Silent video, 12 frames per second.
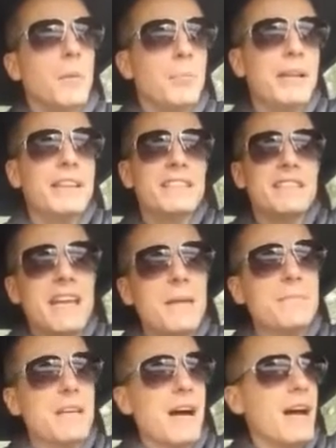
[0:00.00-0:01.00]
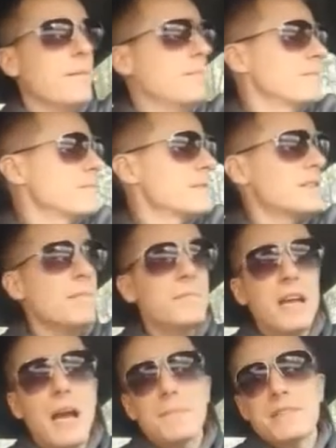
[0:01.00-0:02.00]
but at the same time,
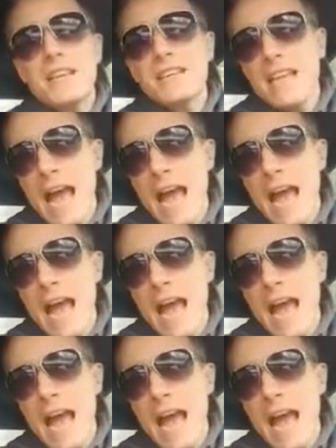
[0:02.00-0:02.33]
sometimes things